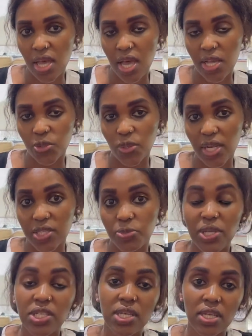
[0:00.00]
as well as
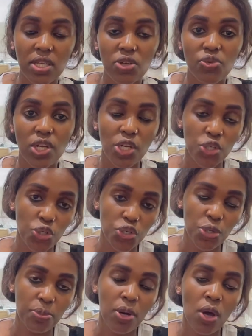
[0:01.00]
maintaining
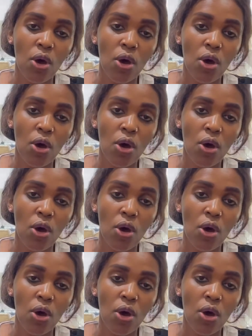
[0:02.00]
relationship